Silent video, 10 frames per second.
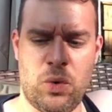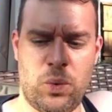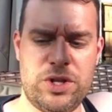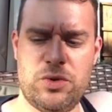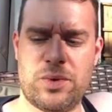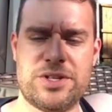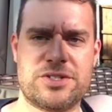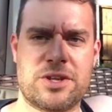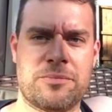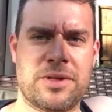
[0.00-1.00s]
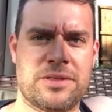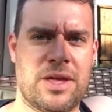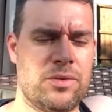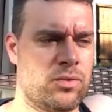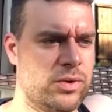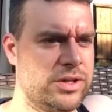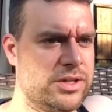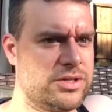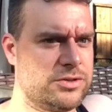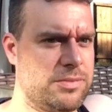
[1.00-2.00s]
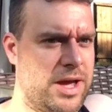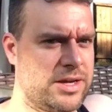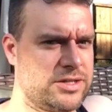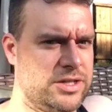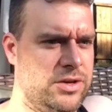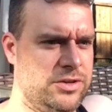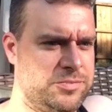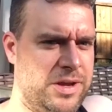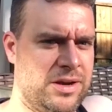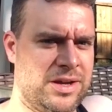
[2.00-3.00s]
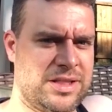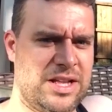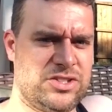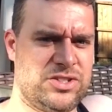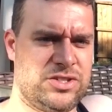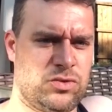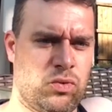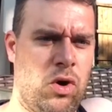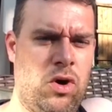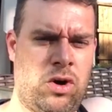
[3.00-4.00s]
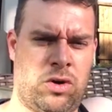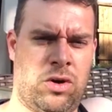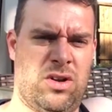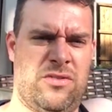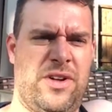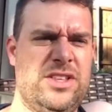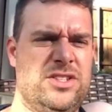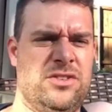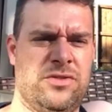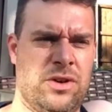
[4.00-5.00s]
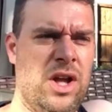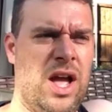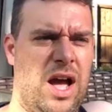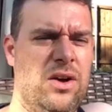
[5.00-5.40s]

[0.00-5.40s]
When you read something that really smacks at you as being like that's just wrong or offensive or